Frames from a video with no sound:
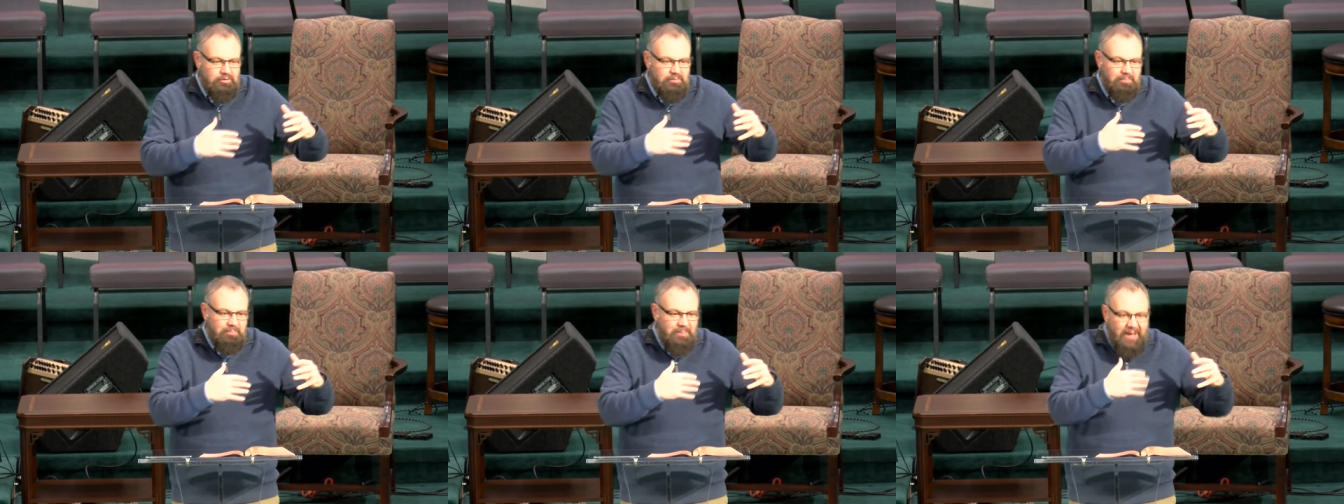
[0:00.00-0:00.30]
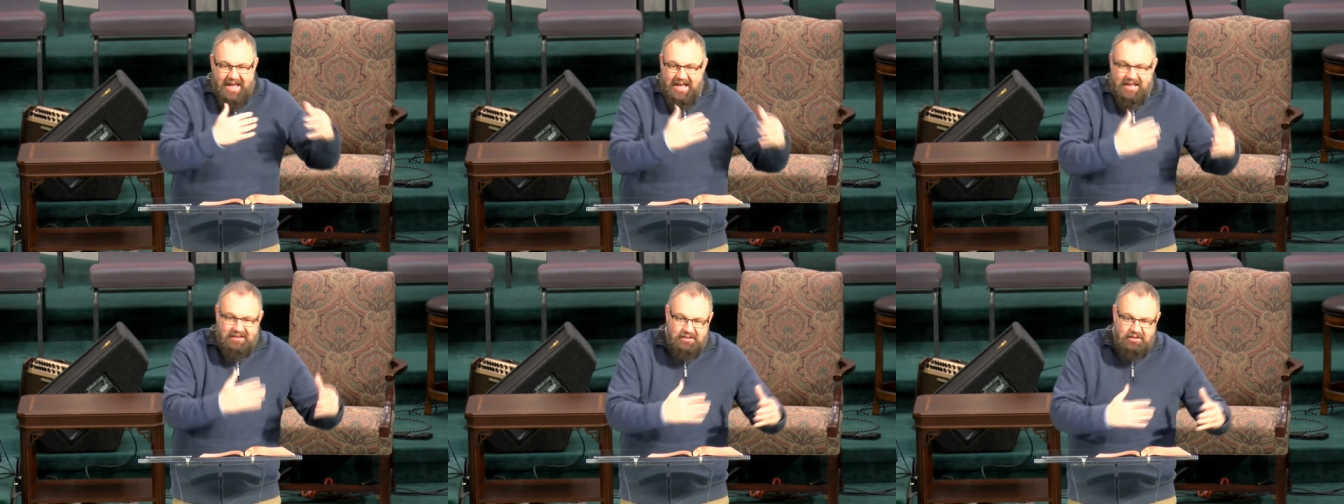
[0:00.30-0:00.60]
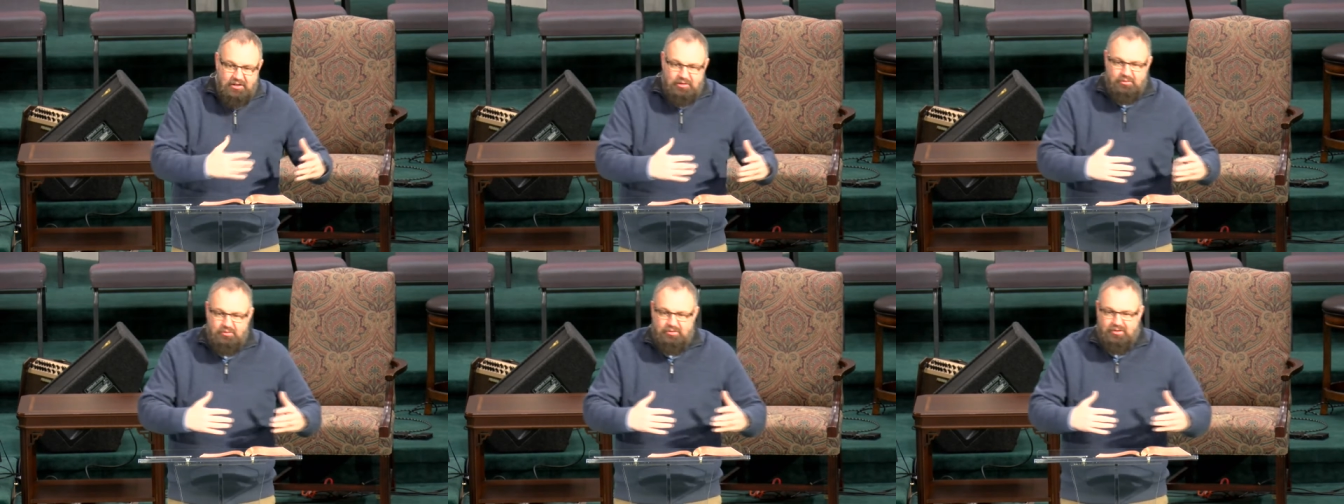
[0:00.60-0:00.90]
bad
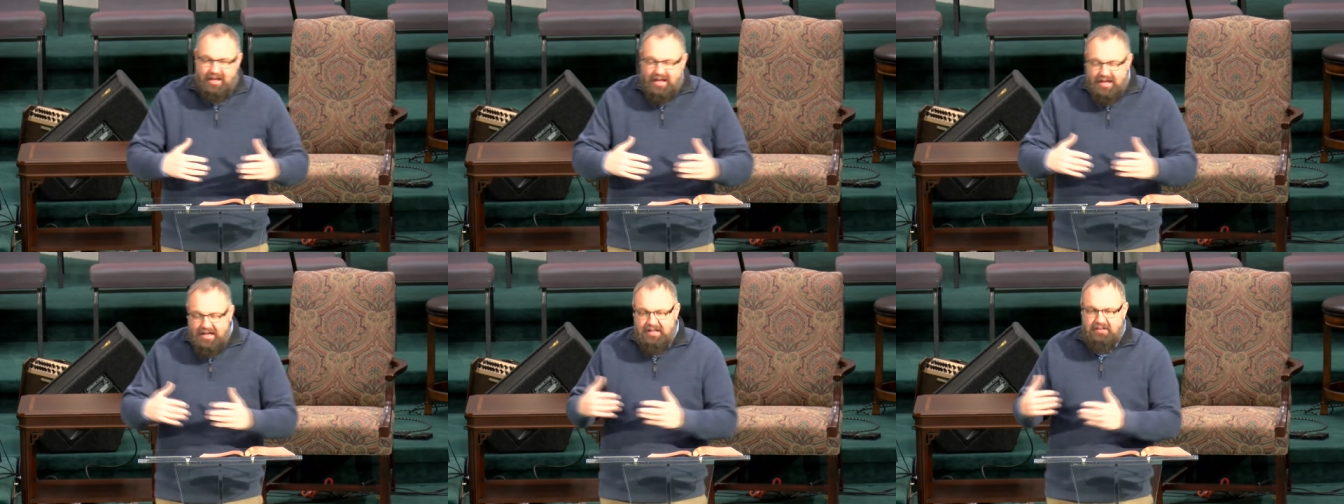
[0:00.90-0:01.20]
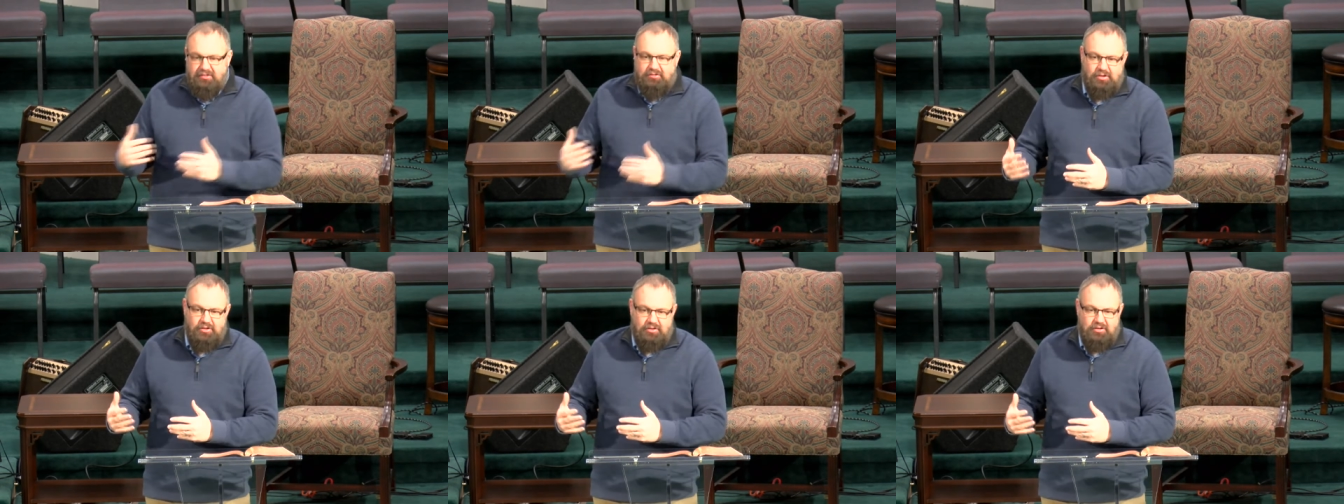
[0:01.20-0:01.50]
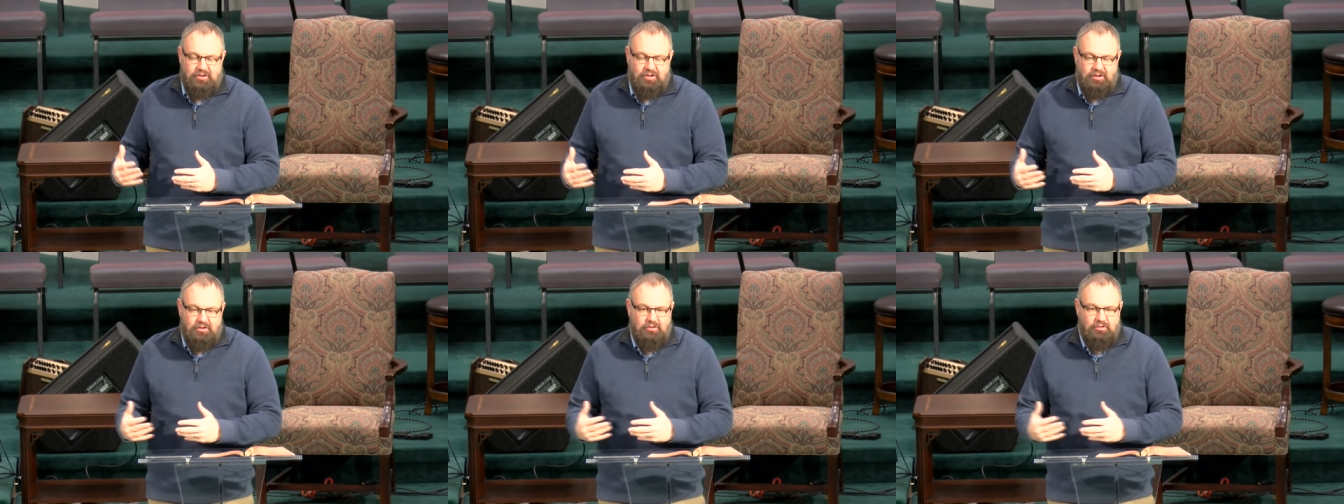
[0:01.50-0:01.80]
news and good
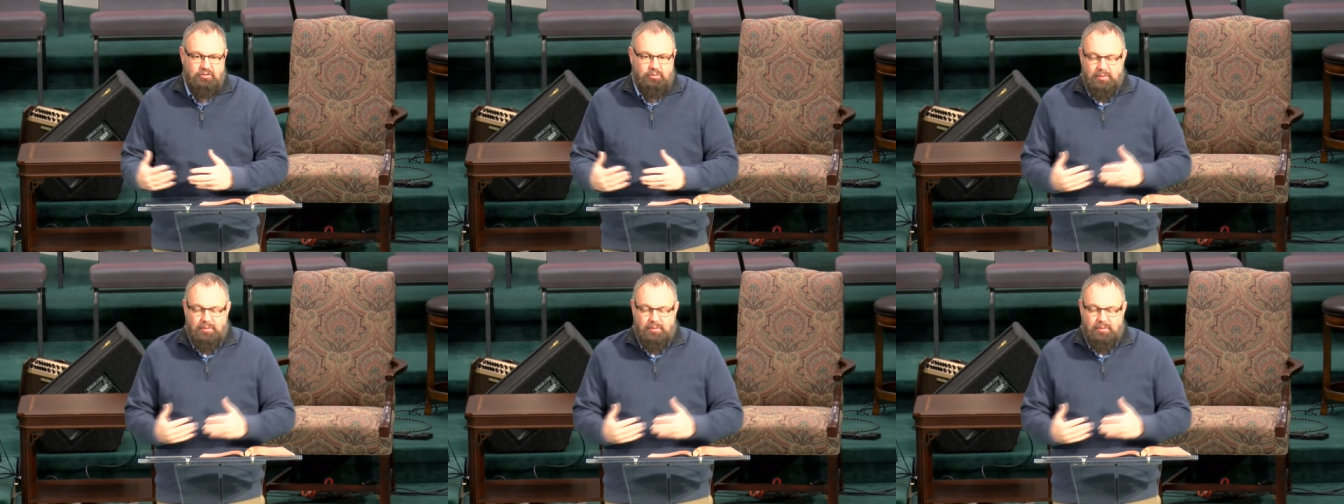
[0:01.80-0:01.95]
news,